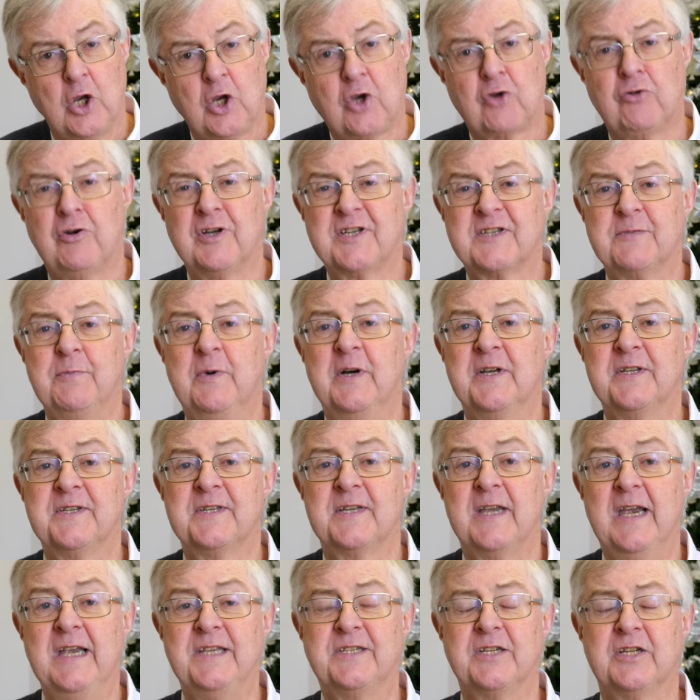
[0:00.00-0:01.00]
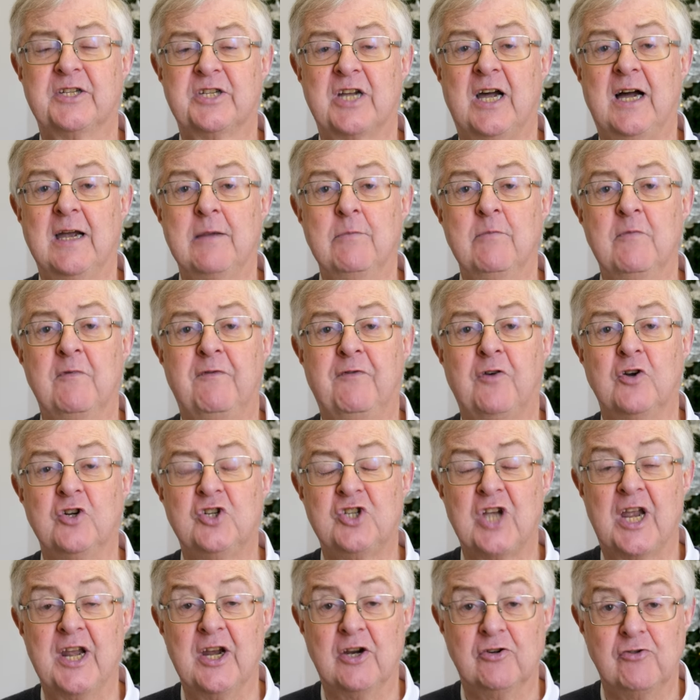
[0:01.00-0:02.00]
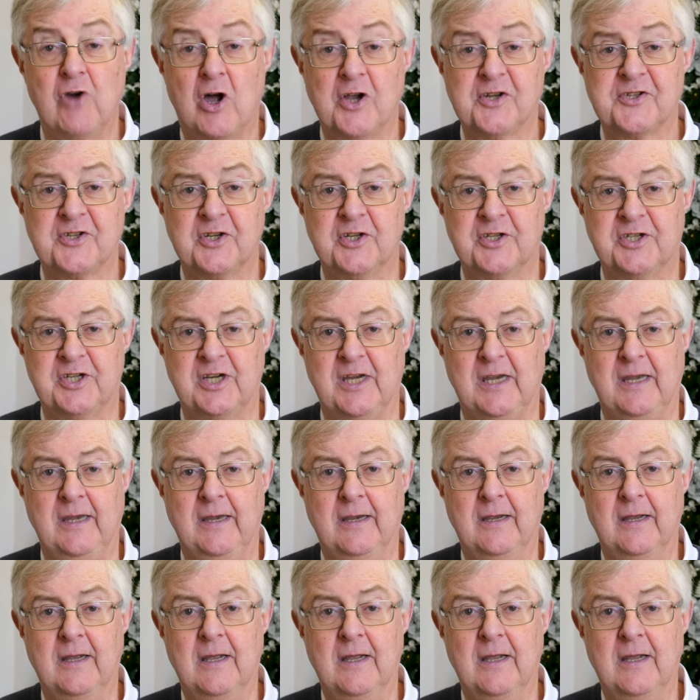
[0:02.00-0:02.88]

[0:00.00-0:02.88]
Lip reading: Christmas is a time for generosity,